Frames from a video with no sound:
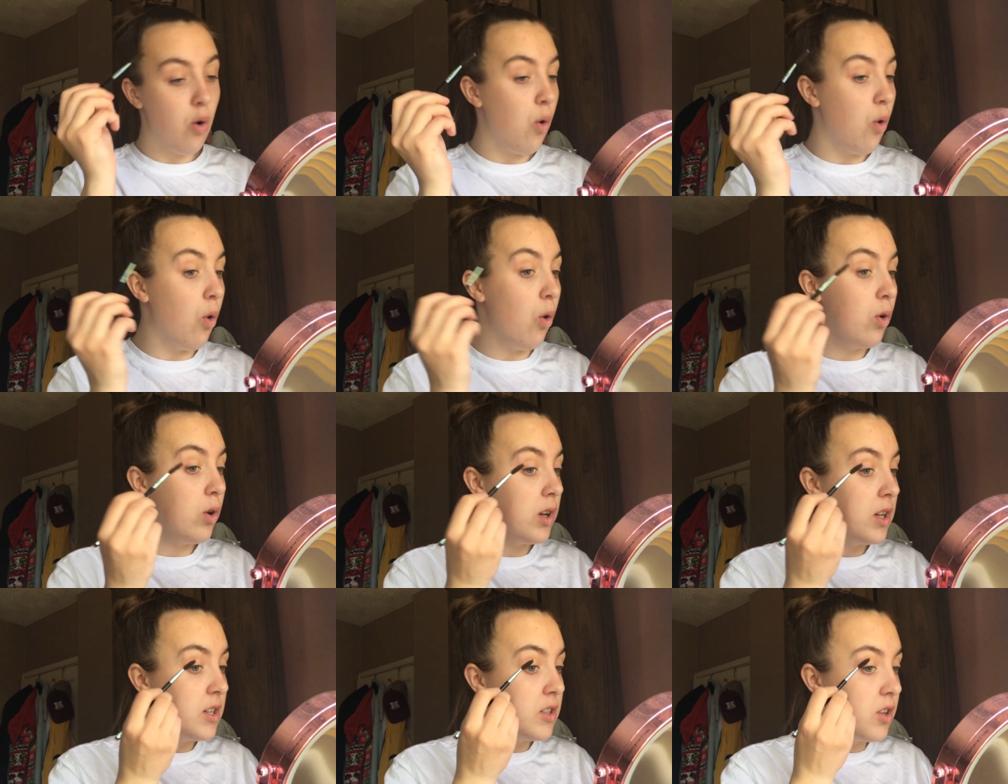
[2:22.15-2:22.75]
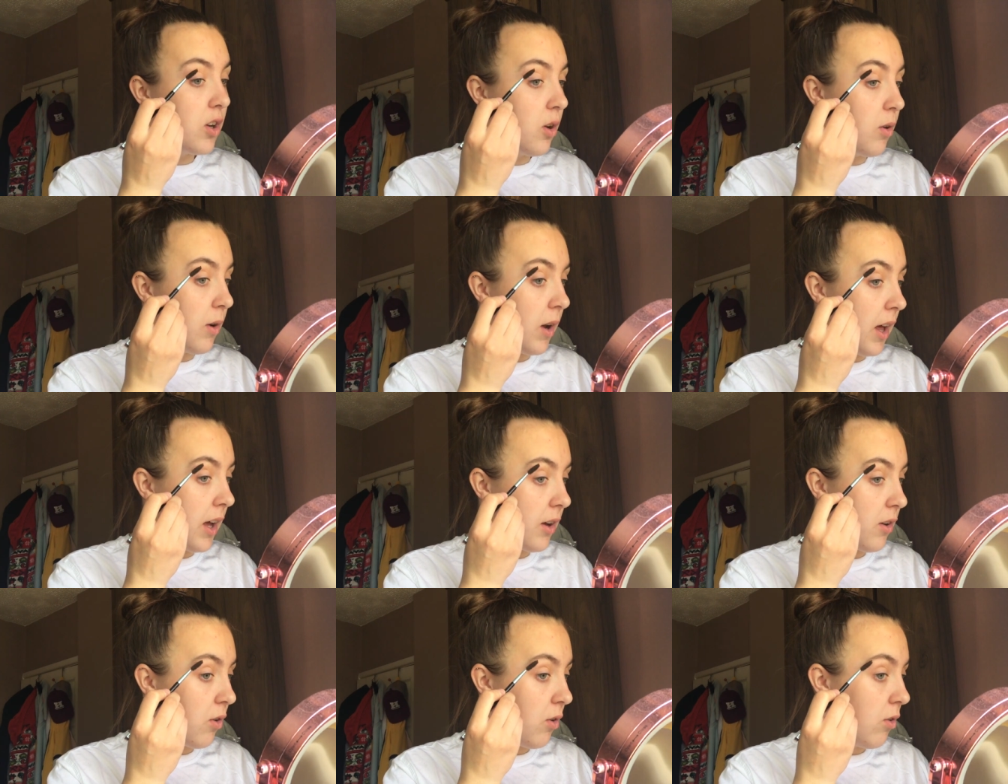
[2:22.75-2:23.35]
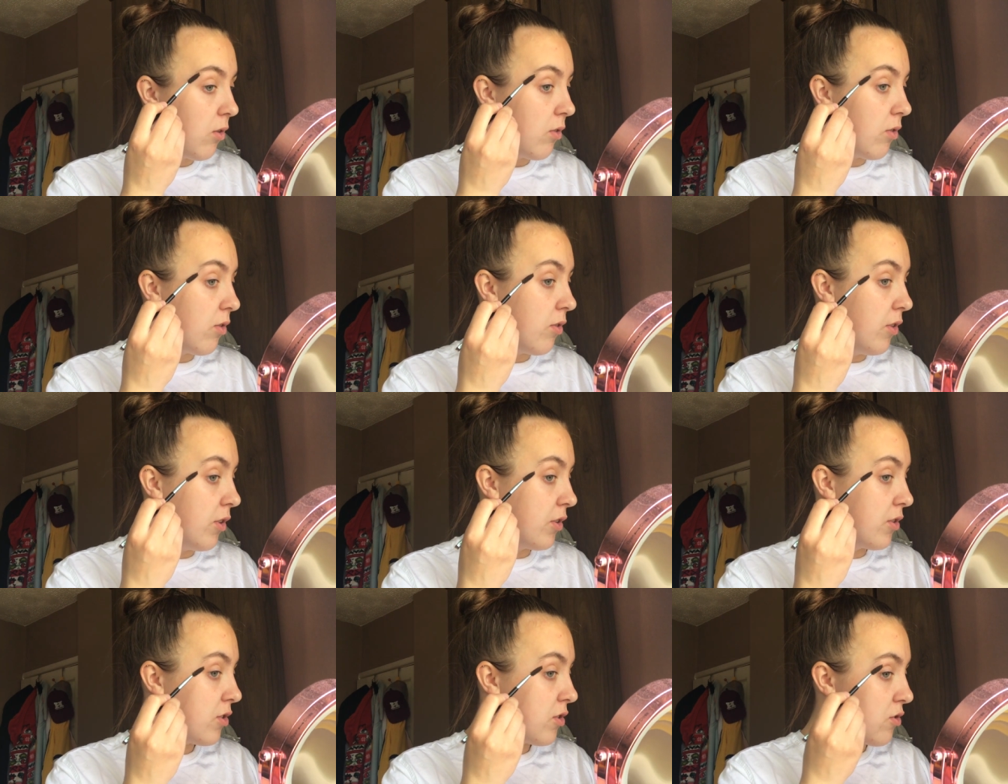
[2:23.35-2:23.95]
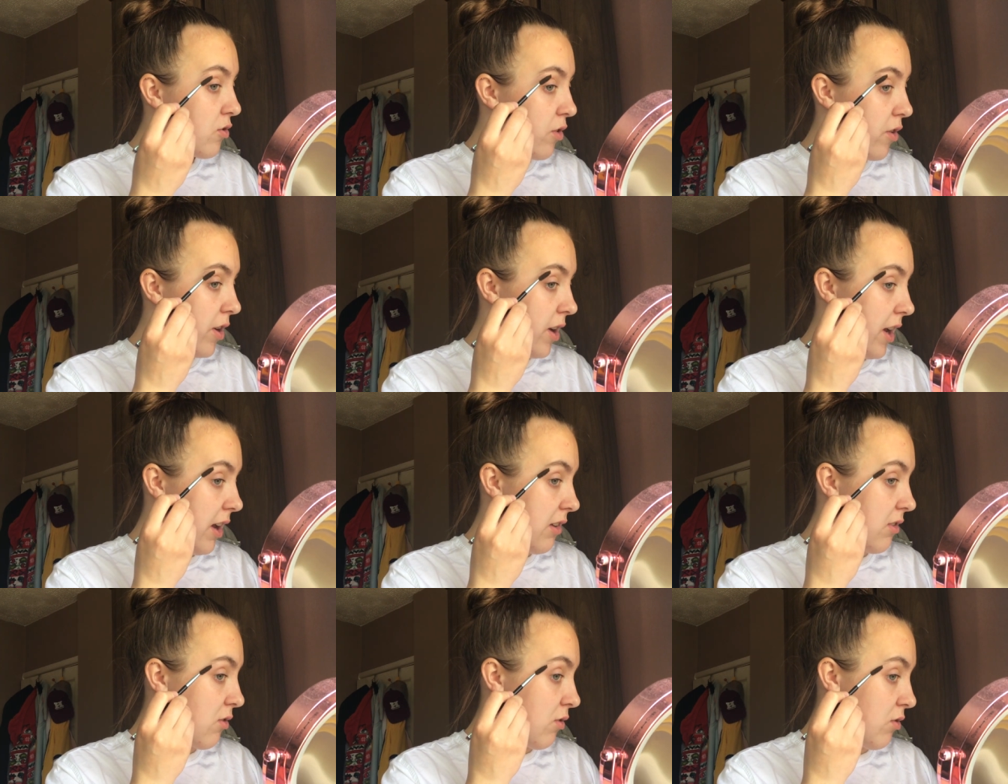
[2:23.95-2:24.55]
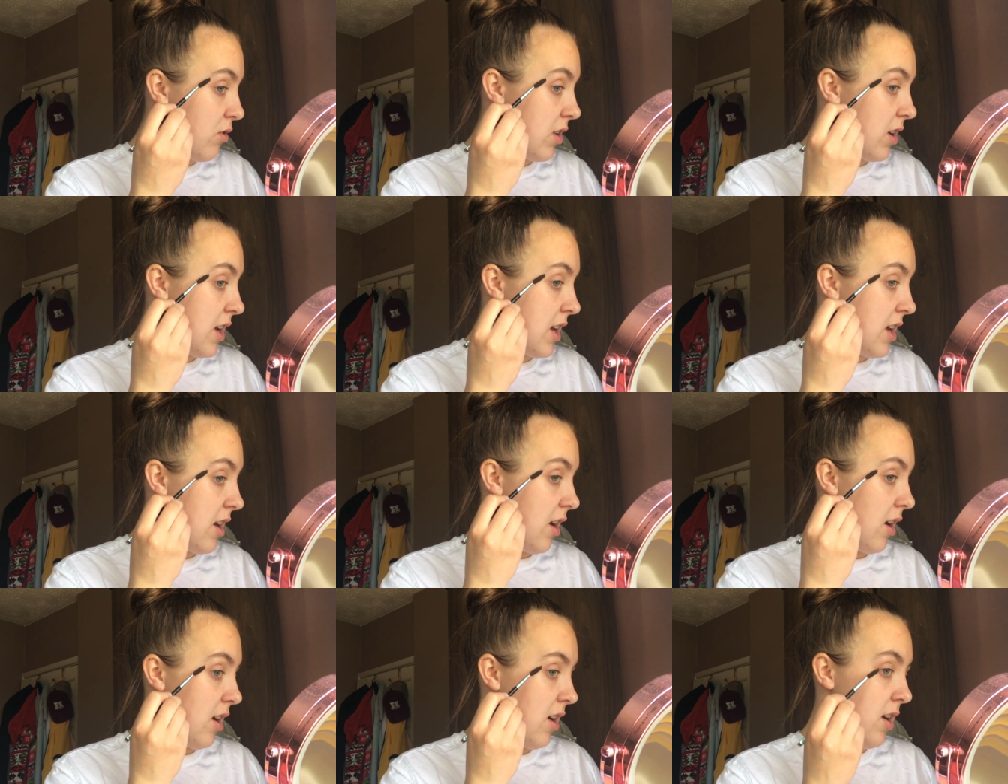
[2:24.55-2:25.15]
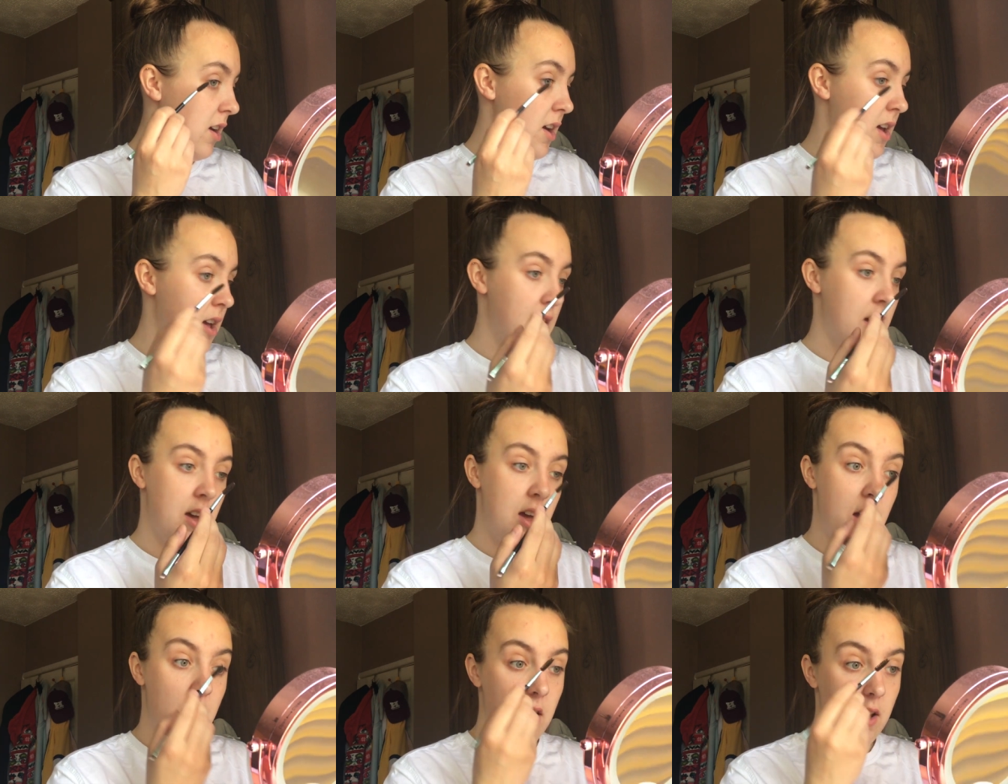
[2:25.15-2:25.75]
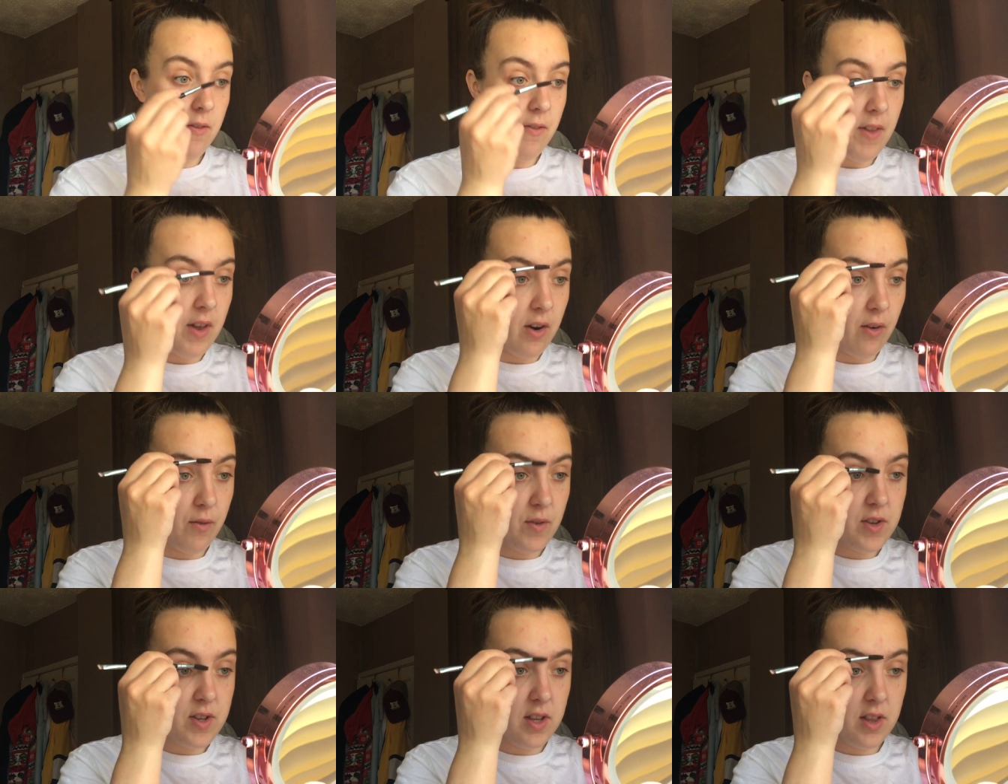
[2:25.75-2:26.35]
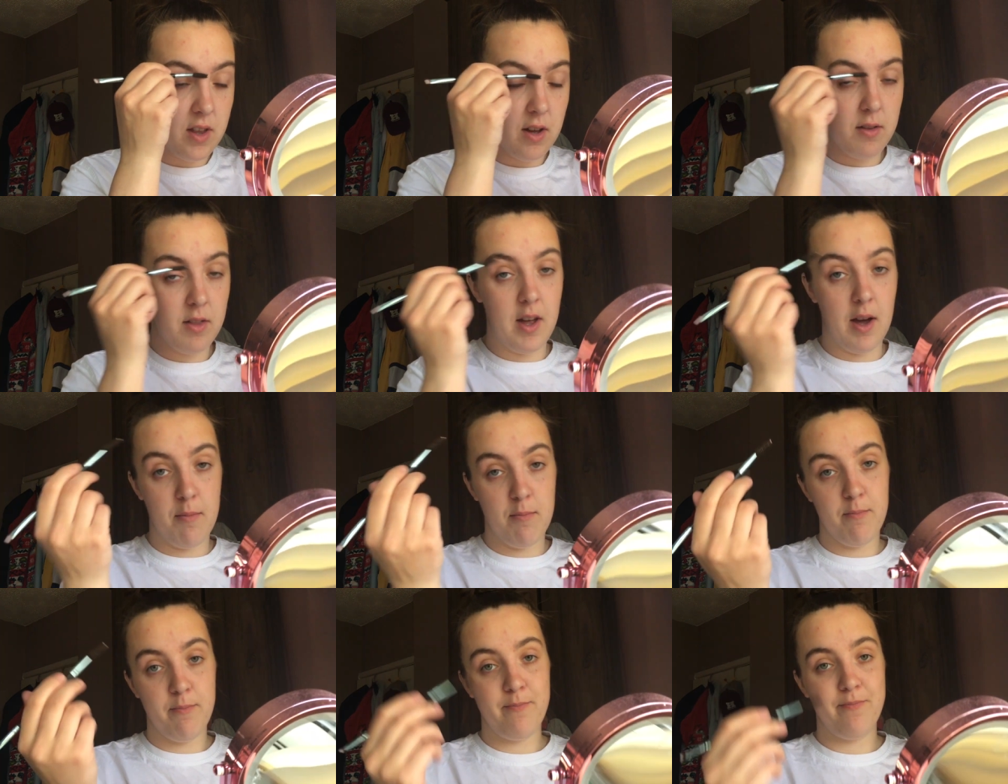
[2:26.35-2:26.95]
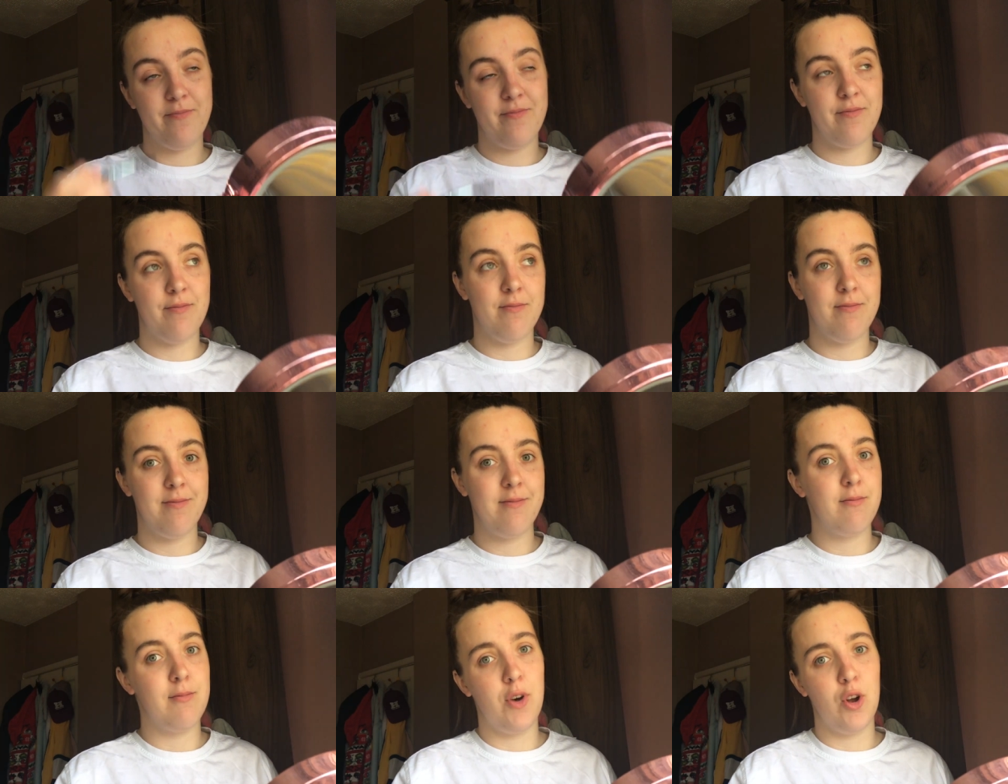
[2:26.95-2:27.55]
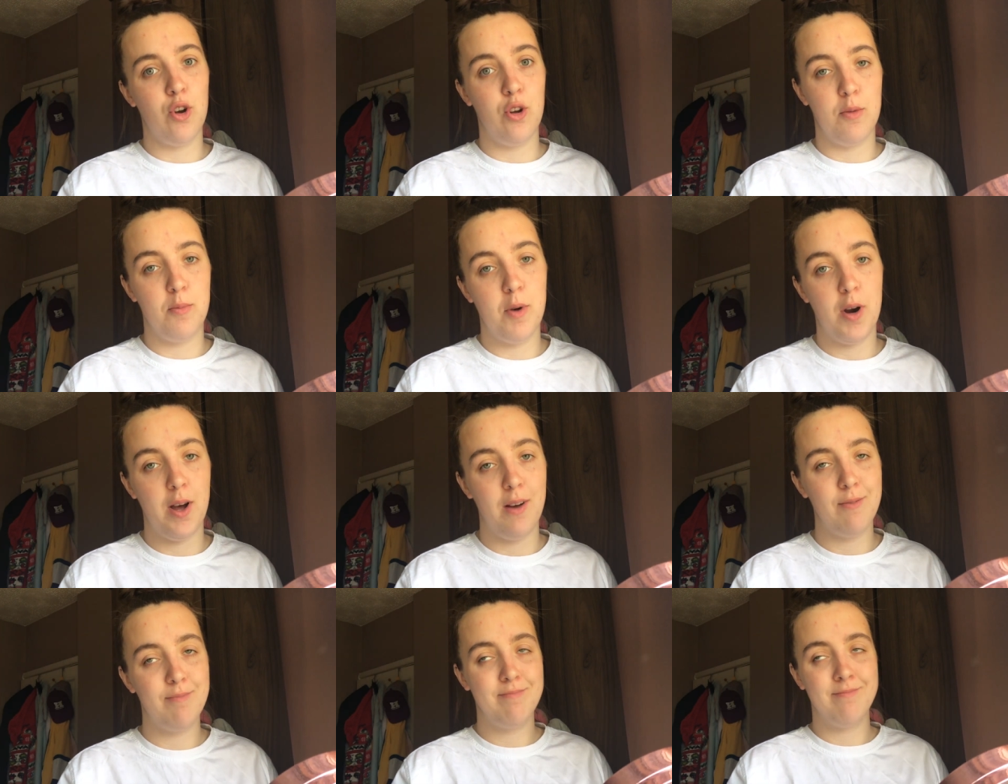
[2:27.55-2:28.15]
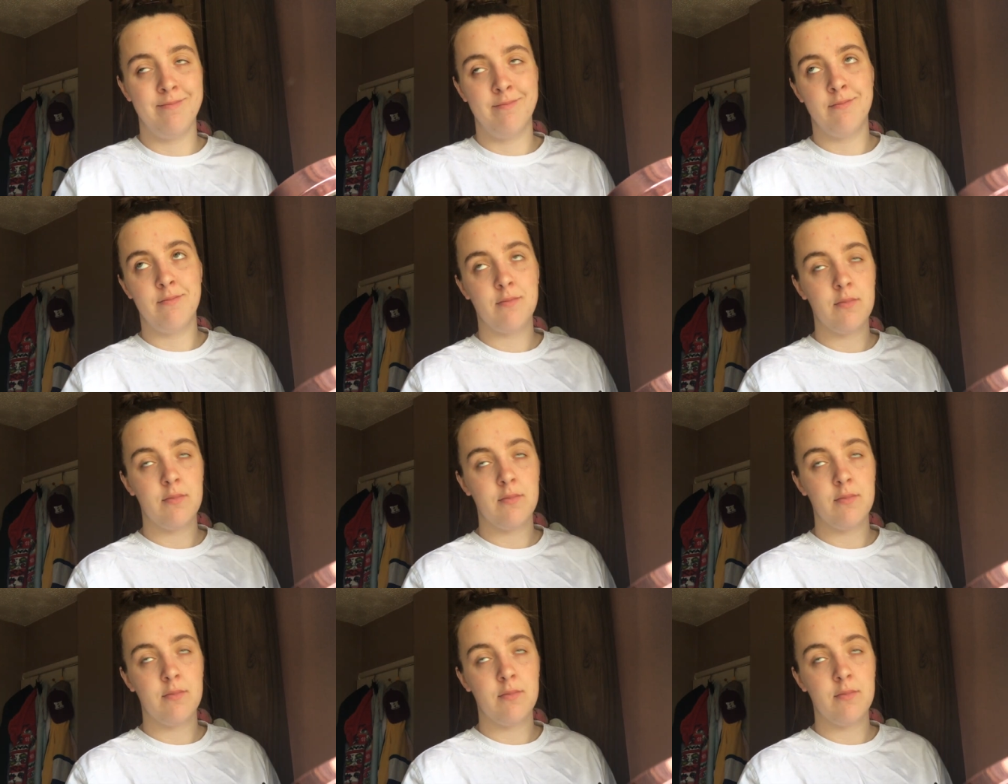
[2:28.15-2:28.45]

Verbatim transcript: only do like the strays under here and then obviously that, that mono brow. Hmm.